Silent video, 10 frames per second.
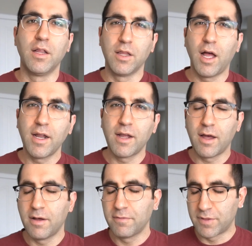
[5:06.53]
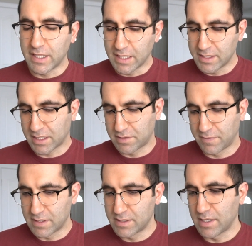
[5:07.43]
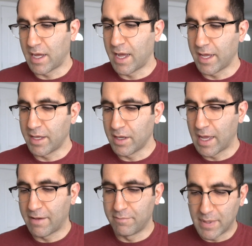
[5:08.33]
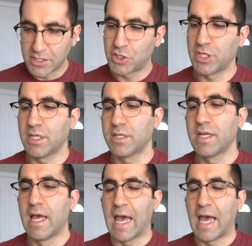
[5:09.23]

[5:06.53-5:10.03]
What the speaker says: lot of the index funds I have mentioned